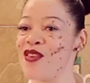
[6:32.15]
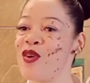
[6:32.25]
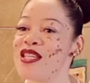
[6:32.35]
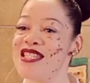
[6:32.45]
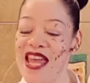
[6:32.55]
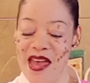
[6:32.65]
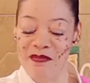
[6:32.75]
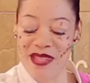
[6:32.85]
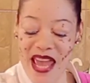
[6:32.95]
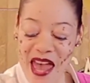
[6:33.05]
Where's
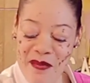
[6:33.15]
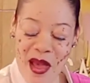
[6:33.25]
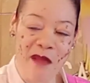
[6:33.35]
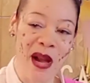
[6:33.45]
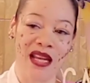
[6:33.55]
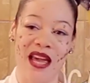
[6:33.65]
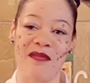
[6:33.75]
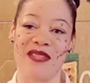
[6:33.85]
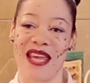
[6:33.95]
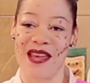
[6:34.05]
Deb? Deb, come on
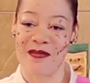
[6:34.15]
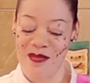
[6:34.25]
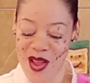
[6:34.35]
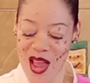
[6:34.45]
up, Deb.